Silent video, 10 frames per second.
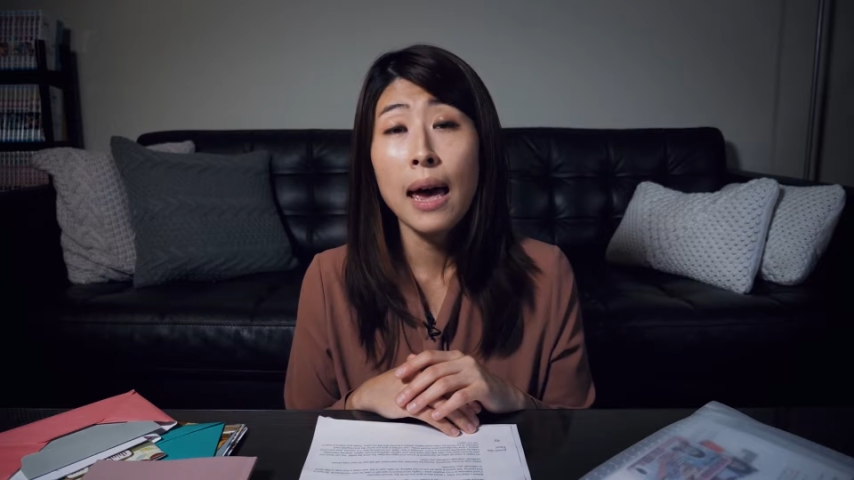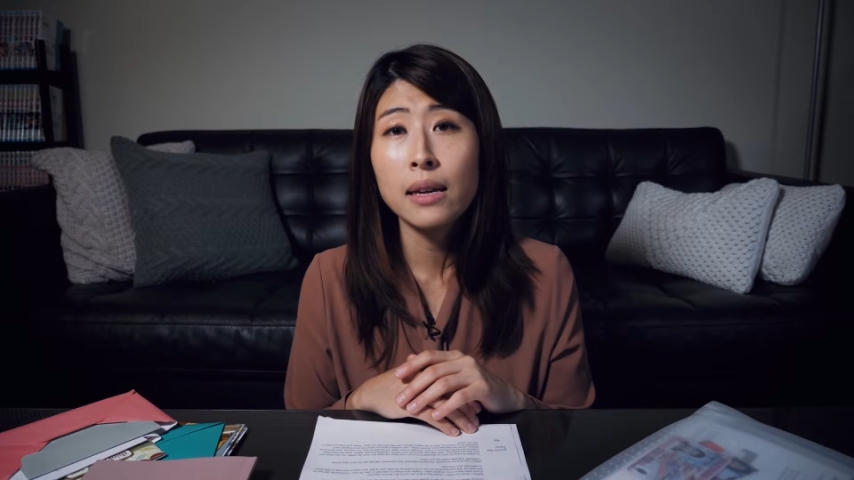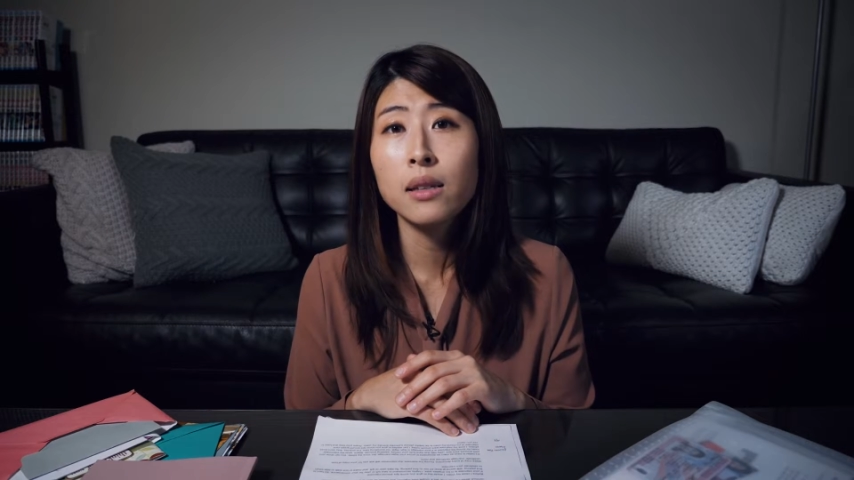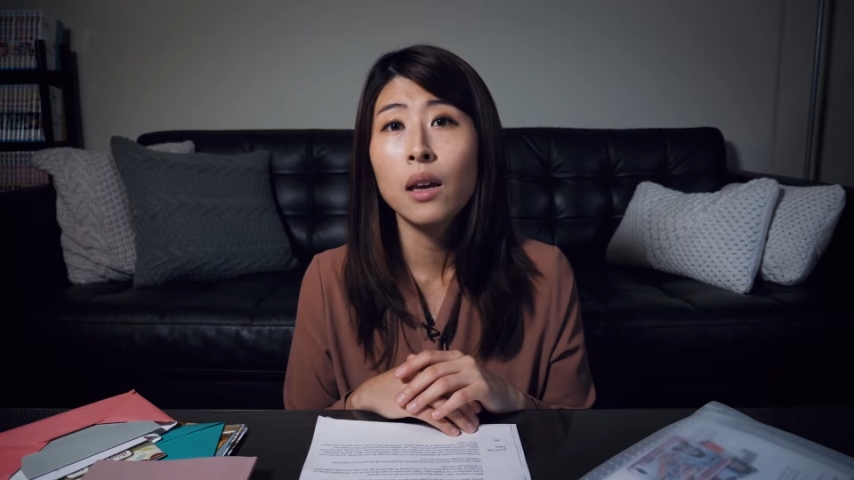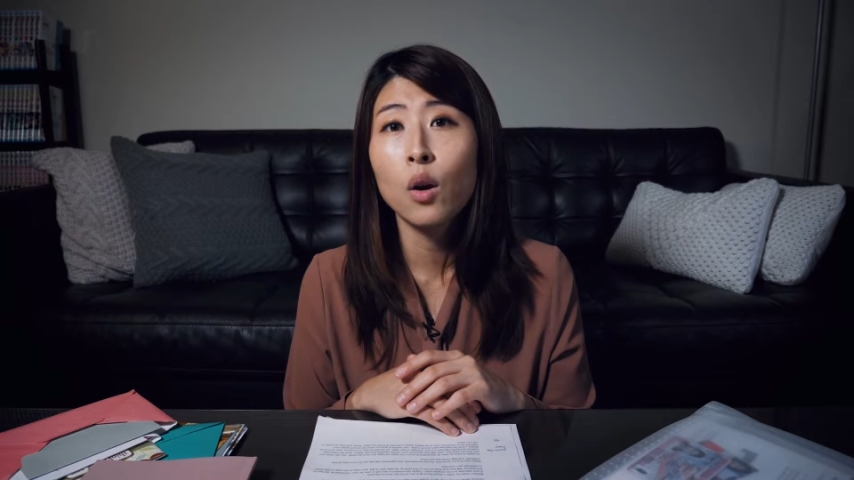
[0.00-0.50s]

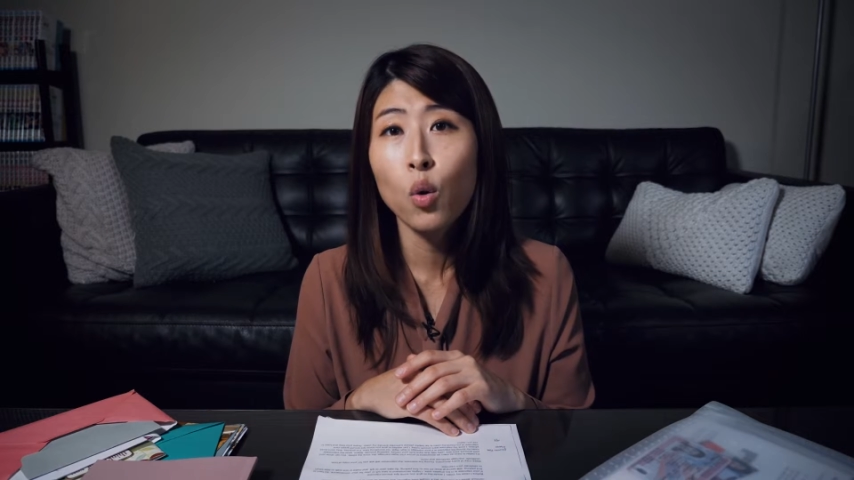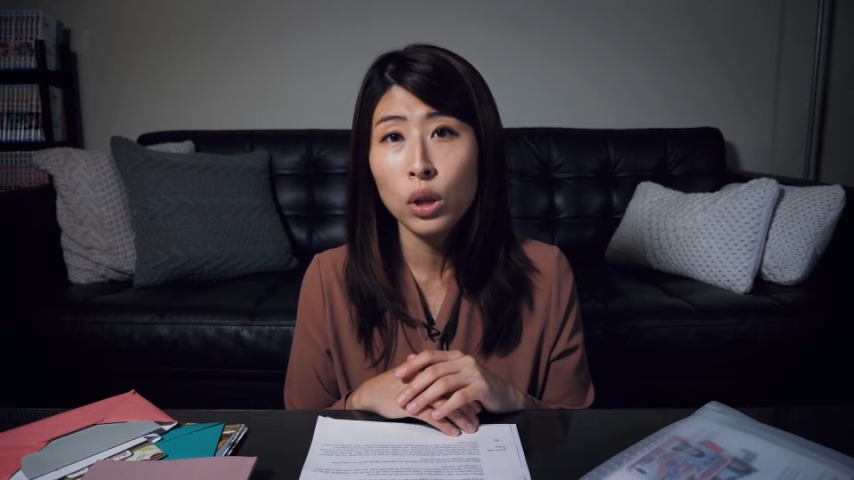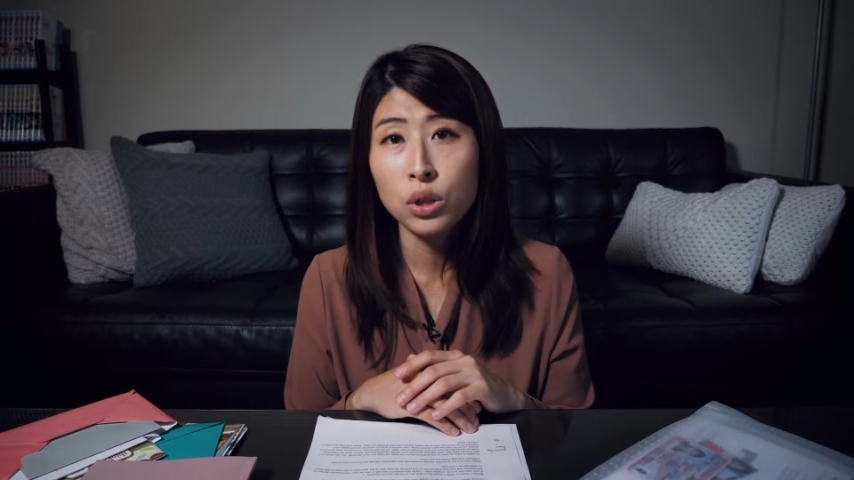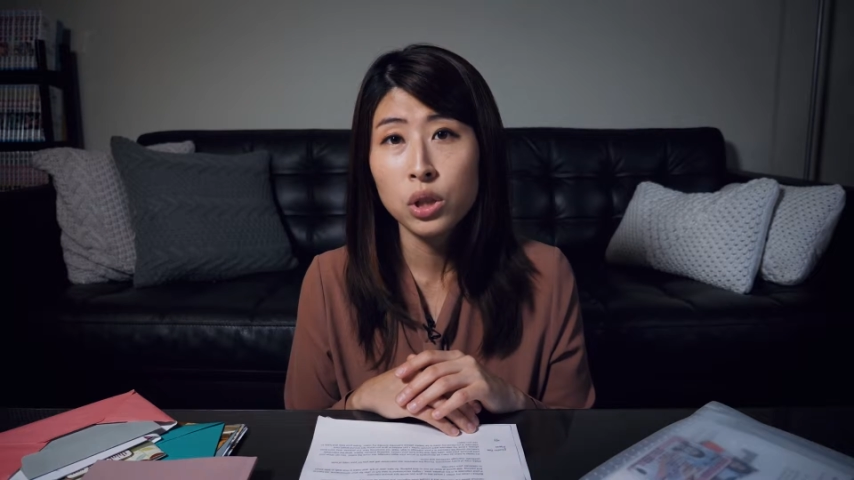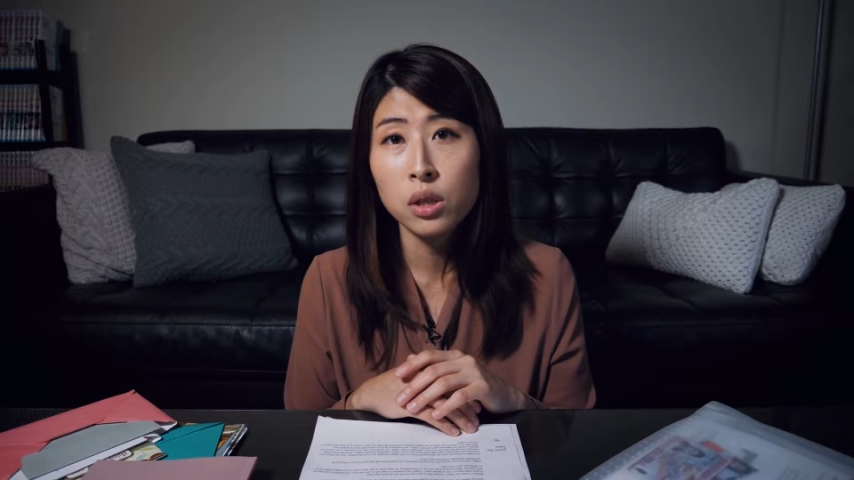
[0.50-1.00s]
asking
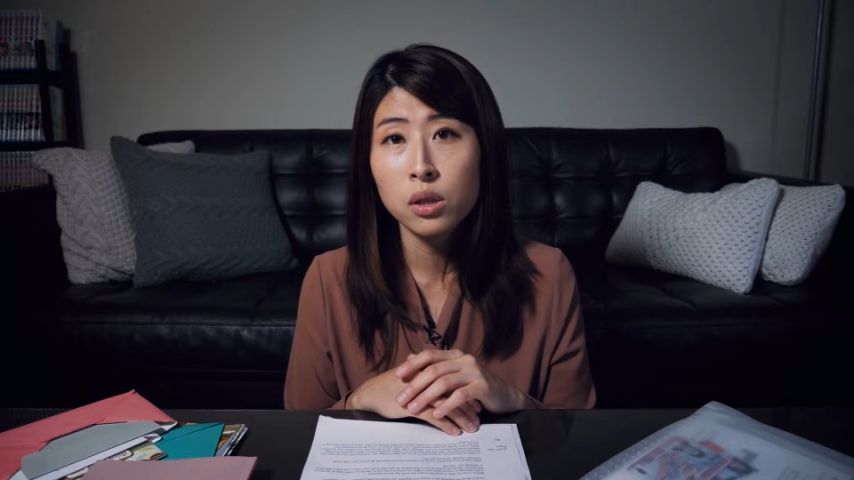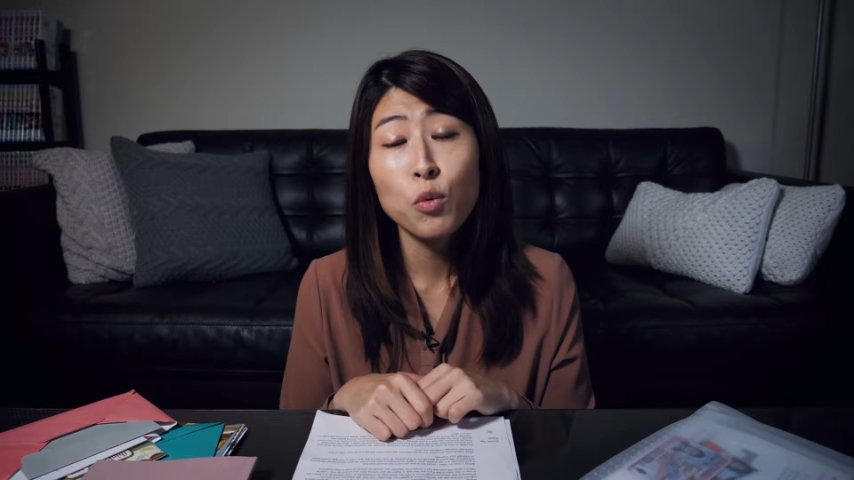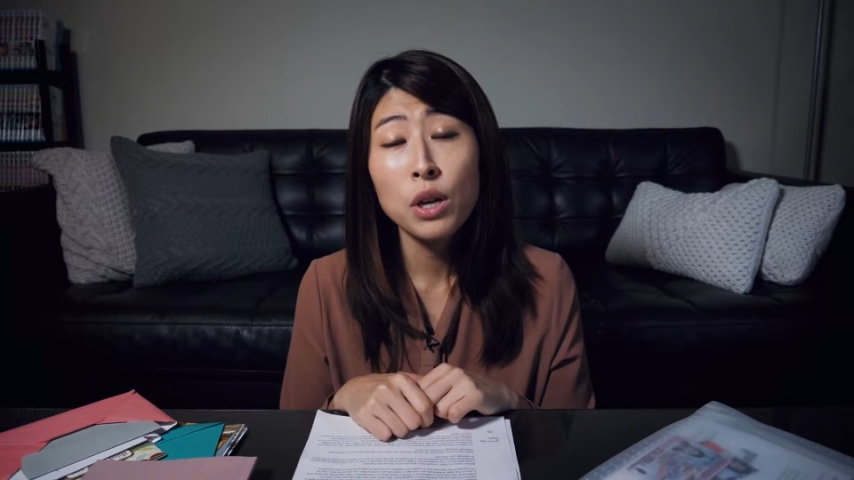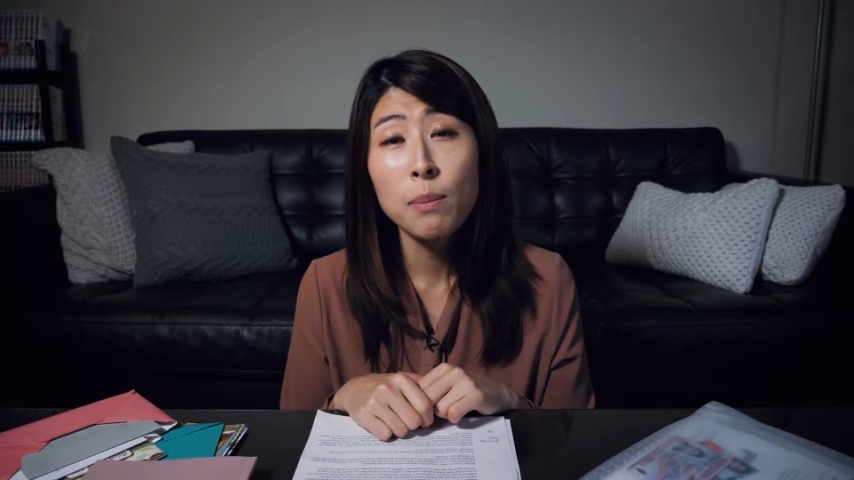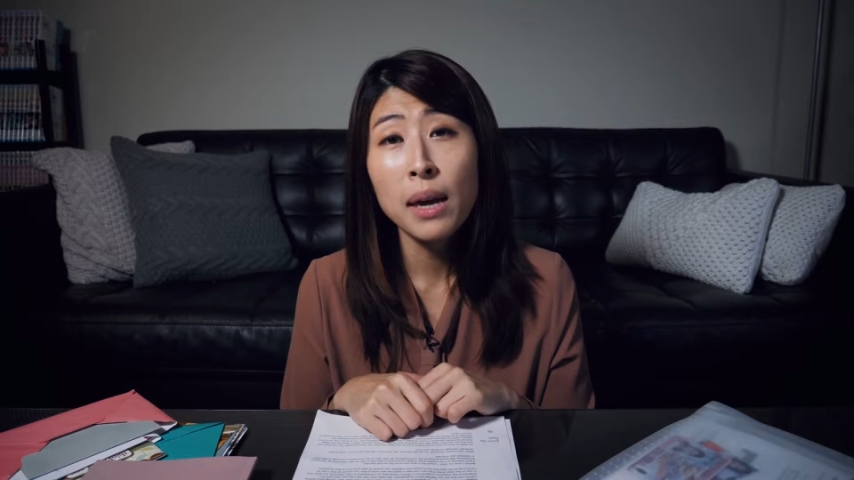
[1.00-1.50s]
questions.
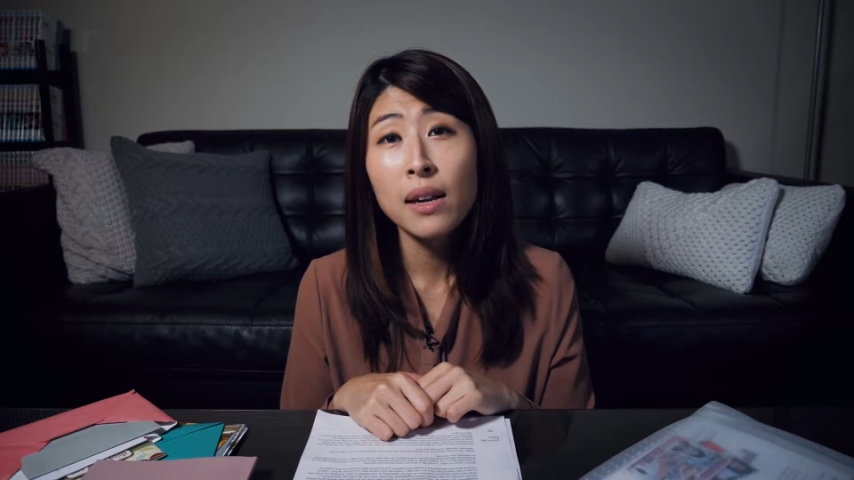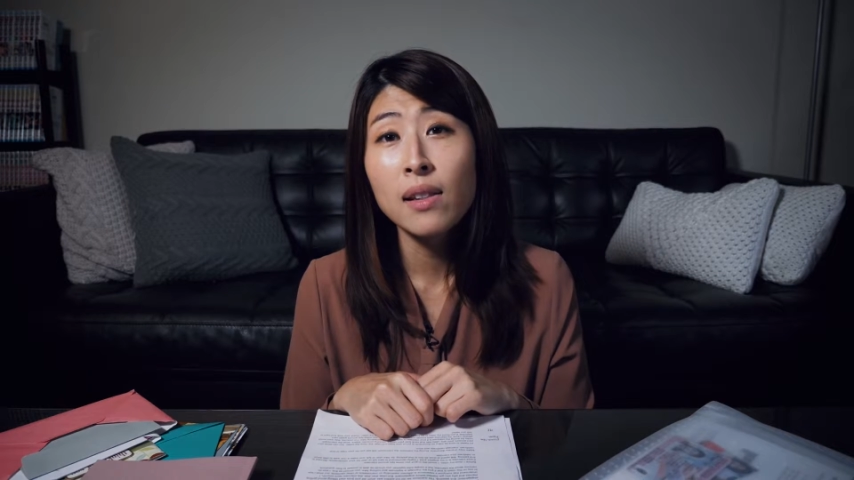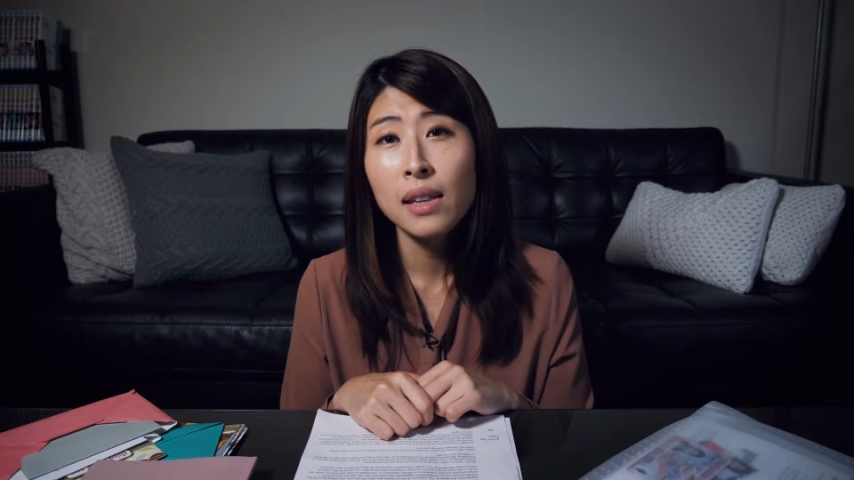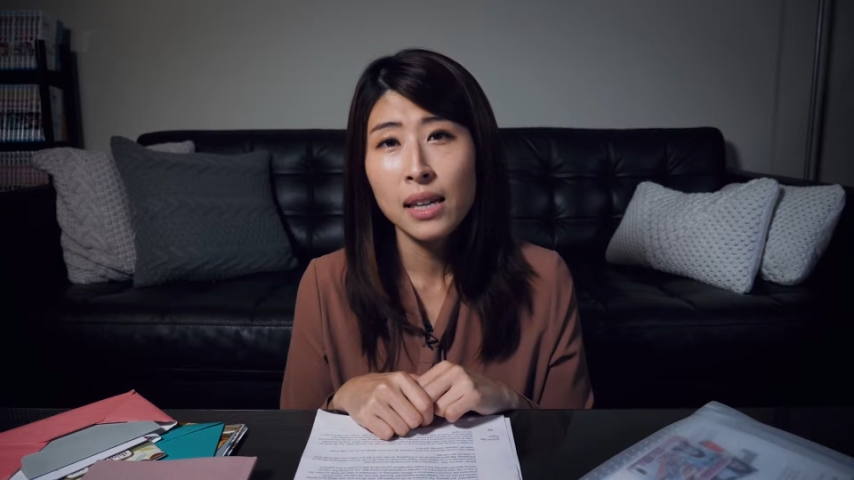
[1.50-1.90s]
We made a